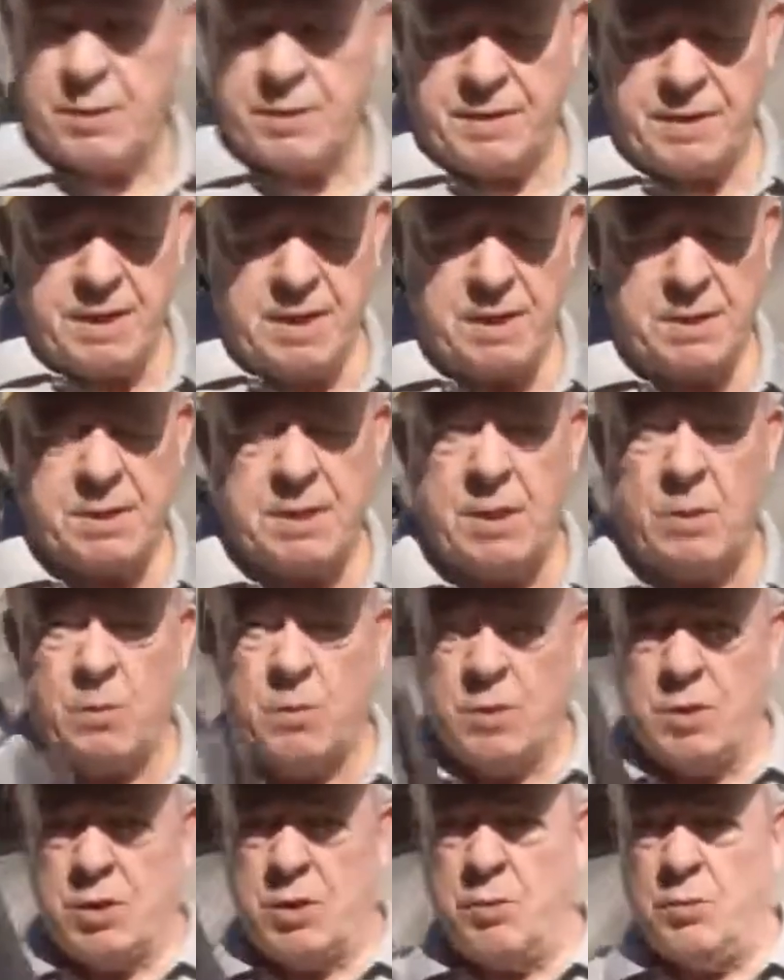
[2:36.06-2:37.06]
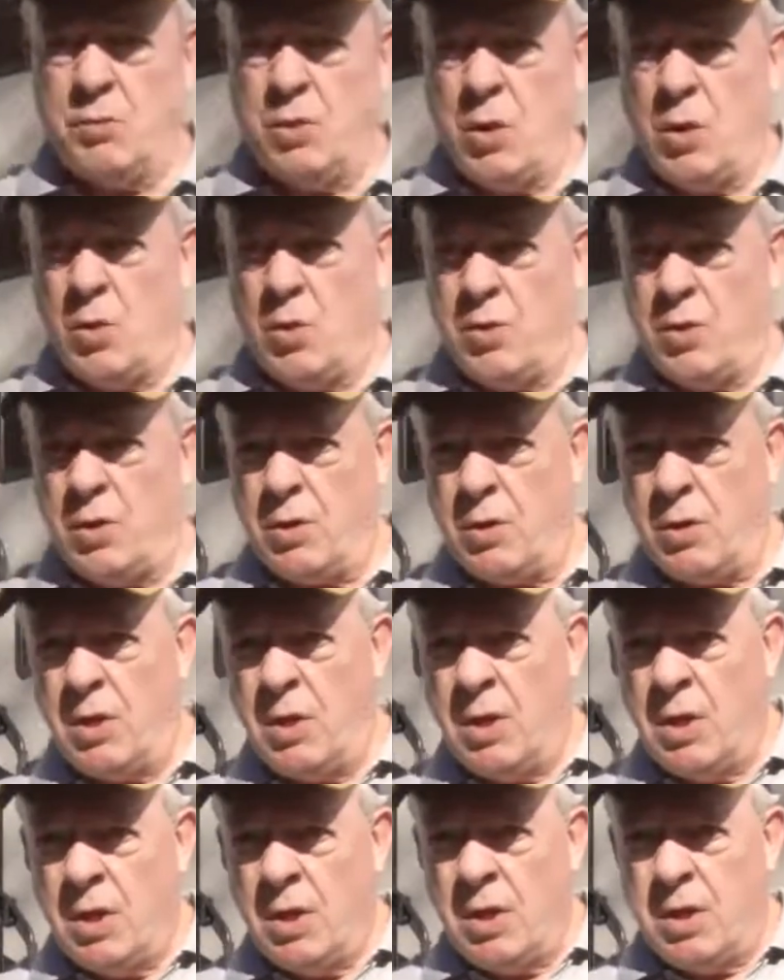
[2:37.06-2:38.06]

with this, that once you roll your